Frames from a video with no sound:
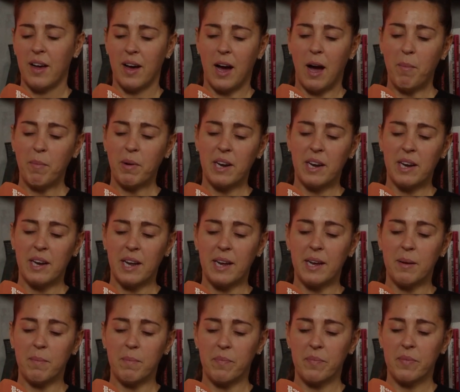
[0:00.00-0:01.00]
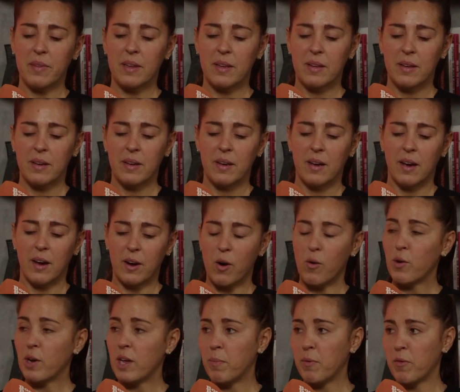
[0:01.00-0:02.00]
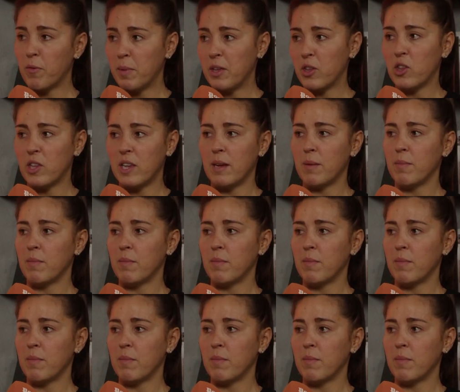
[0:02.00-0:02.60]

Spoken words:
I'm going to name a goalkeeper from each team.